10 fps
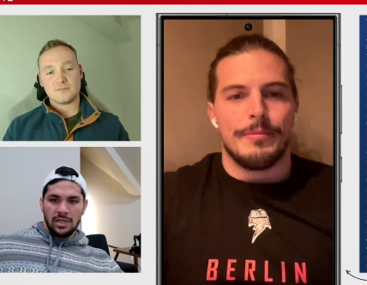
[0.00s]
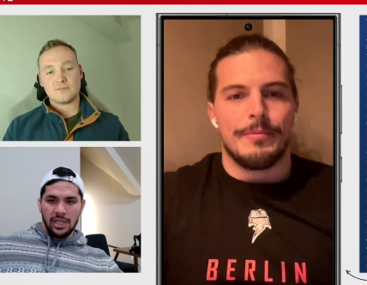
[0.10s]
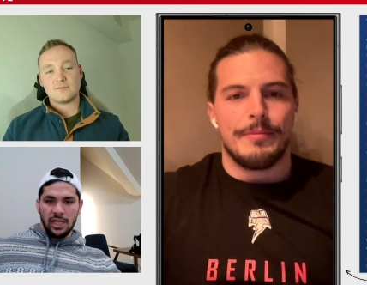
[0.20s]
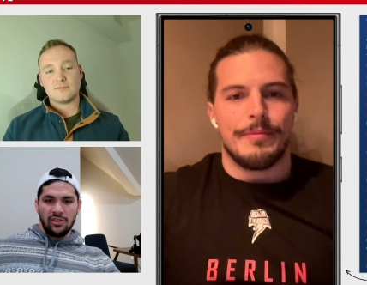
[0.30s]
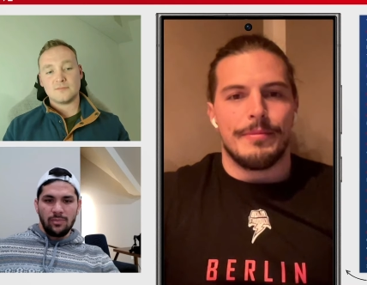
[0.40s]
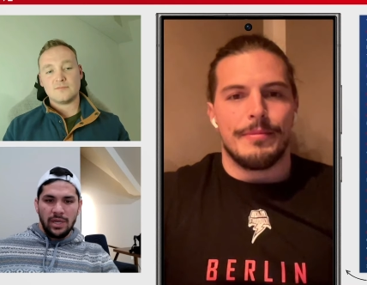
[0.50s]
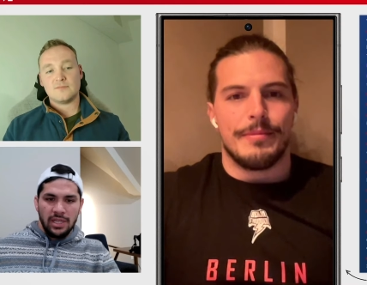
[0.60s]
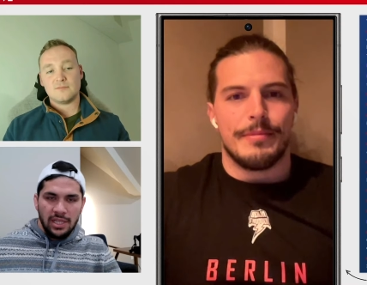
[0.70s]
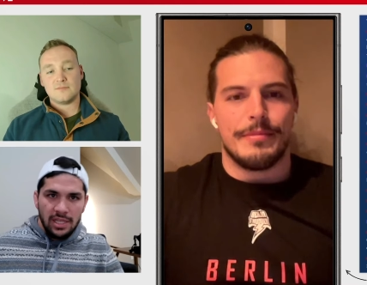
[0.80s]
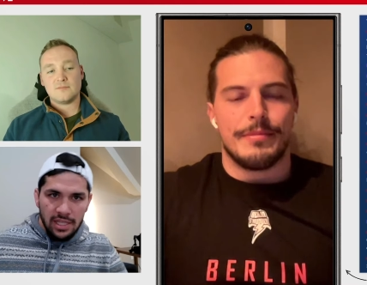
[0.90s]
Speaker 1: Nikolai, you've been
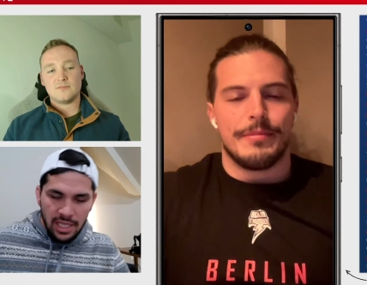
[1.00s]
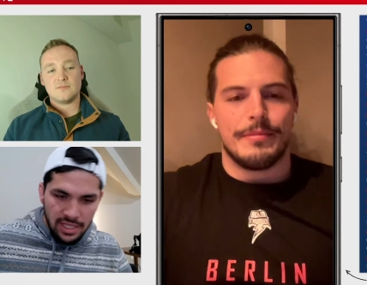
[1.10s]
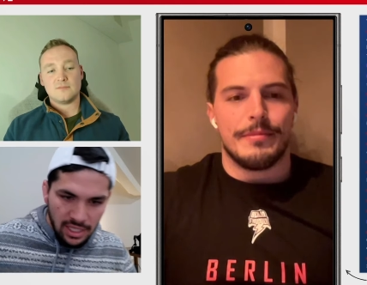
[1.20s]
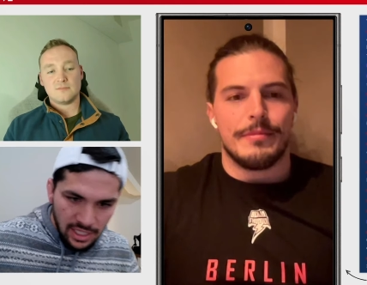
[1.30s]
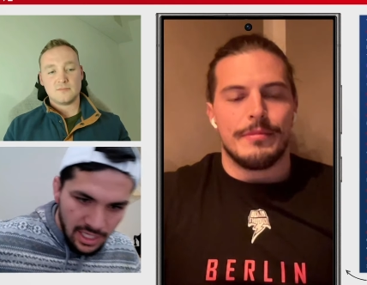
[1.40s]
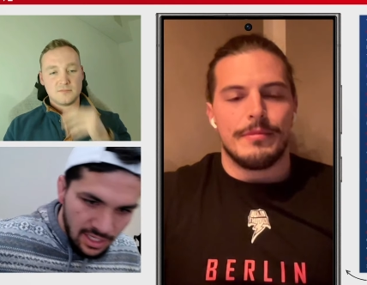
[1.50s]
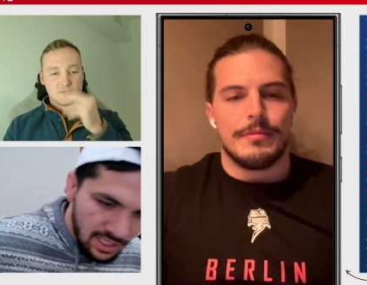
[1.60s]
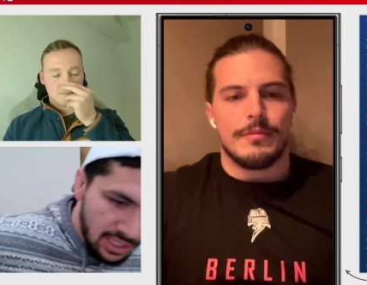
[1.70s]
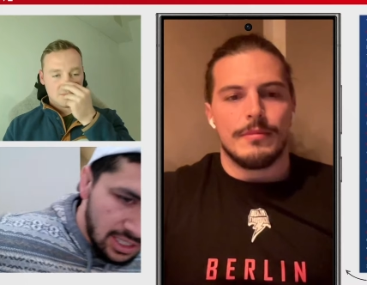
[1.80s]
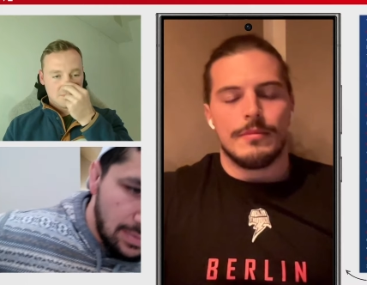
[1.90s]
in the in the league
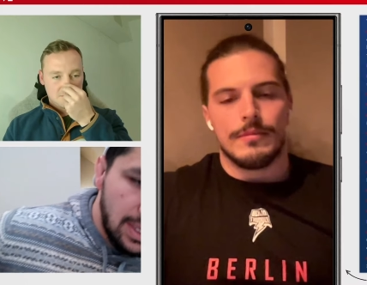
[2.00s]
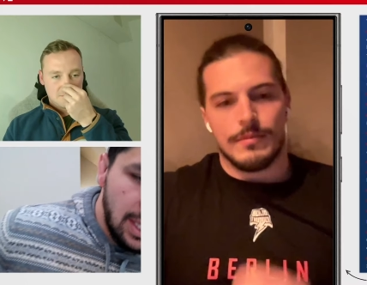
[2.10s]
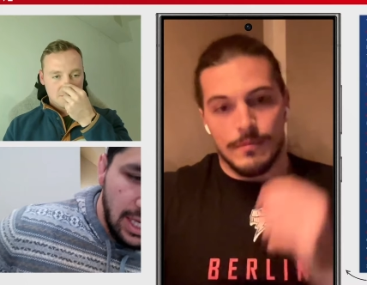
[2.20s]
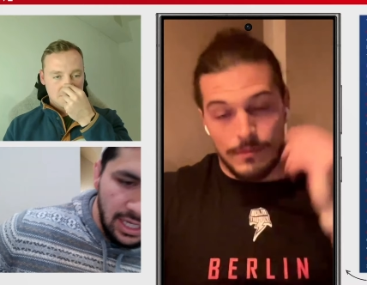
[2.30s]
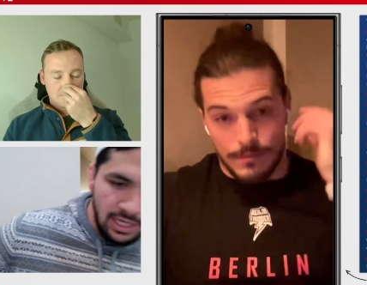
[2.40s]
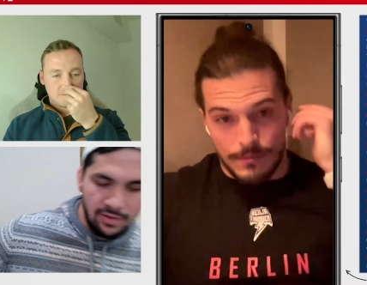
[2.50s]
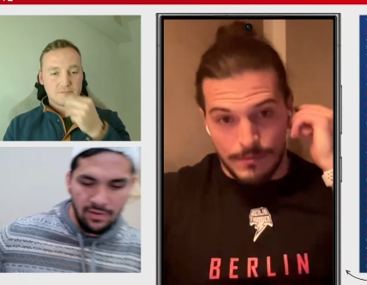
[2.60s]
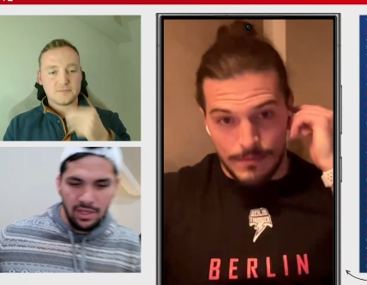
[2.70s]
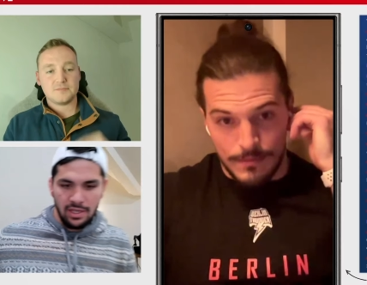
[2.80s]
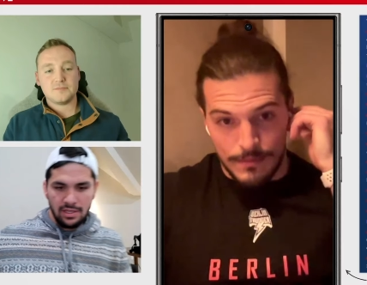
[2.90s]
since the beginning
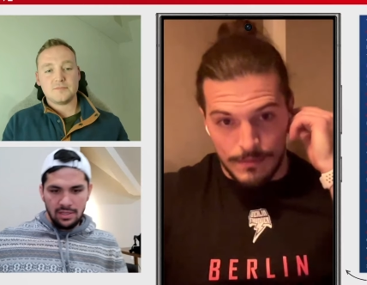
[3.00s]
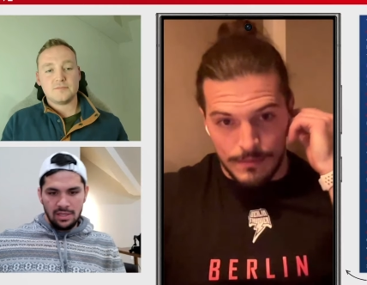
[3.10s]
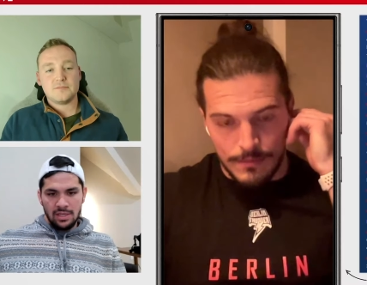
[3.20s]
of it.